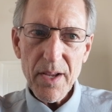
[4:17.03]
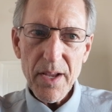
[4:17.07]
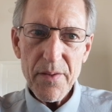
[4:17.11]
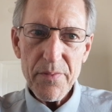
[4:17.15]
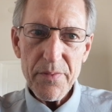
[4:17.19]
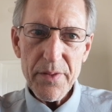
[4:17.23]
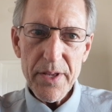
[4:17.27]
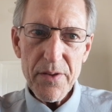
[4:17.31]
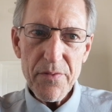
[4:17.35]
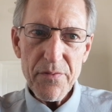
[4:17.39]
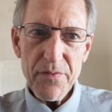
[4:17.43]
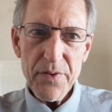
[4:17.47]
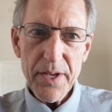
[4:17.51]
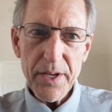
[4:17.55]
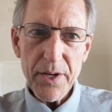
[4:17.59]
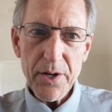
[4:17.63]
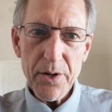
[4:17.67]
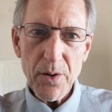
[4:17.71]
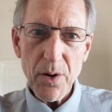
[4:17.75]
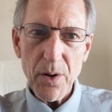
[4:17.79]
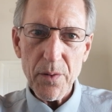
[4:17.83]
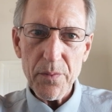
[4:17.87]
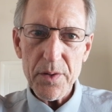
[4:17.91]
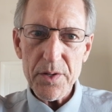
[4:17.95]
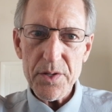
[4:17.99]
the
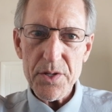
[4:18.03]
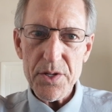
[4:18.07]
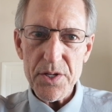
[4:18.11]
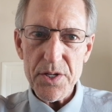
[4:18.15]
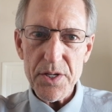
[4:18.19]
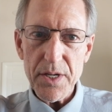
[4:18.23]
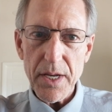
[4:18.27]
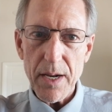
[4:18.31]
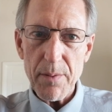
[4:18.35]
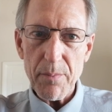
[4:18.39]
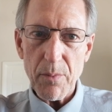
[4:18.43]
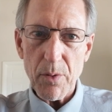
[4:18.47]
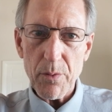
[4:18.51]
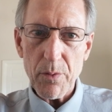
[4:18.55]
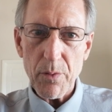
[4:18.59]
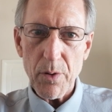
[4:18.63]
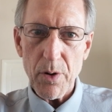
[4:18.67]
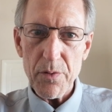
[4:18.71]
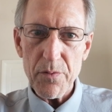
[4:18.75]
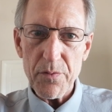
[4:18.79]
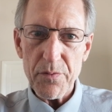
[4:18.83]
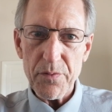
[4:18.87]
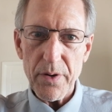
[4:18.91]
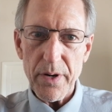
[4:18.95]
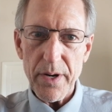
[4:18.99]
figure on the Sustainable
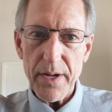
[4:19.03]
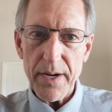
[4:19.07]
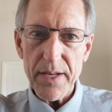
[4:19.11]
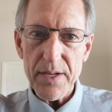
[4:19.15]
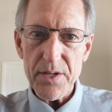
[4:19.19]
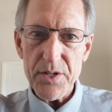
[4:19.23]
Growth Fund